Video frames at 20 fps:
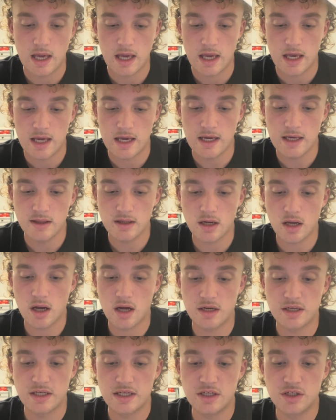Here the
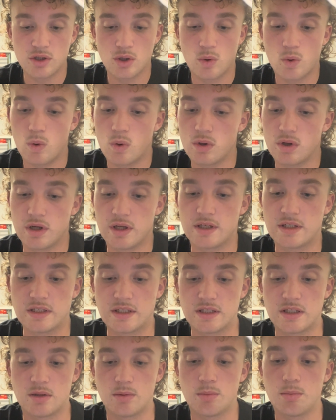Cartesian coordinate
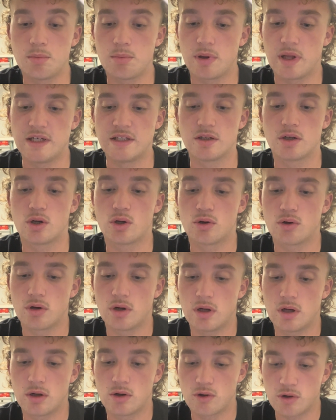system plays a
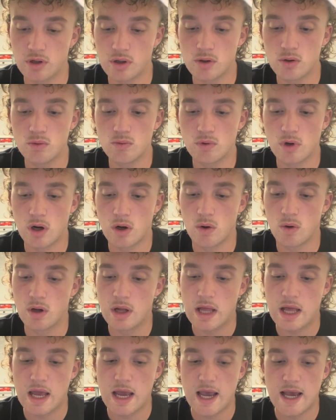critical role
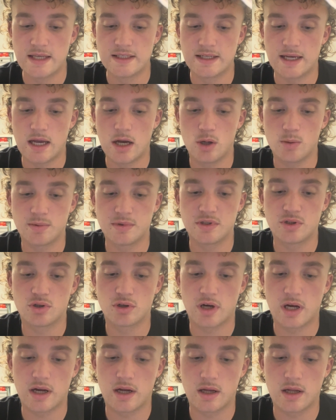as it helps
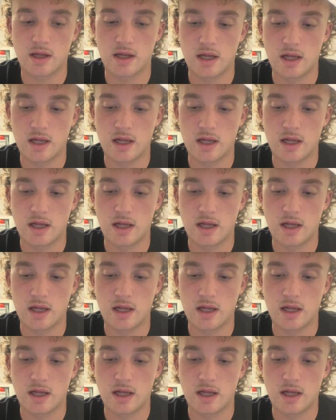track